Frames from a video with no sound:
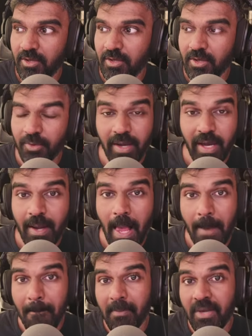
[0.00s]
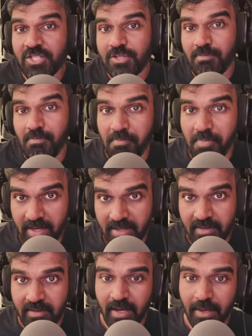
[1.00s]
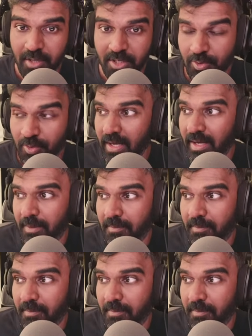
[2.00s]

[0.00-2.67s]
you get a much better image quality,